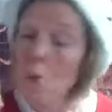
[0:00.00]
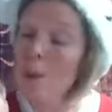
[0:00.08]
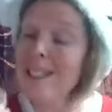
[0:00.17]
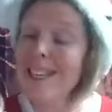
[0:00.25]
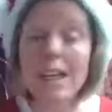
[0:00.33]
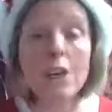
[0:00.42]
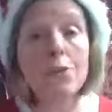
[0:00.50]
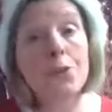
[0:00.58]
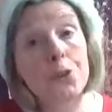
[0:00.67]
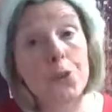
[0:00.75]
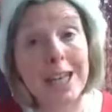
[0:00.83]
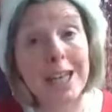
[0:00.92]
was a
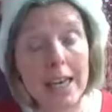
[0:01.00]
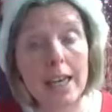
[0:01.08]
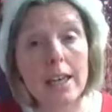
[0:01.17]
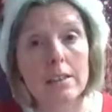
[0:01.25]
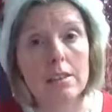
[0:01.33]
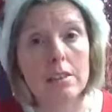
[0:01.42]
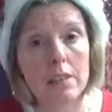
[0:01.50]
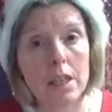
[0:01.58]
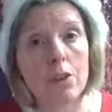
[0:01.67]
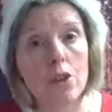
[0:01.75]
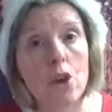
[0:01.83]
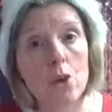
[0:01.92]
gift for kings
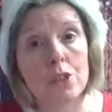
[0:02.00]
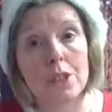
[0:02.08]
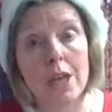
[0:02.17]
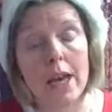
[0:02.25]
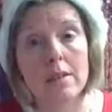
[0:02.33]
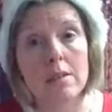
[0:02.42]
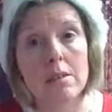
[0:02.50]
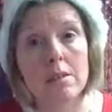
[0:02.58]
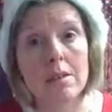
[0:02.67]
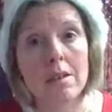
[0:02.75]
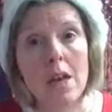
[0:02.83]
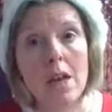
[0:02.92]
in those days.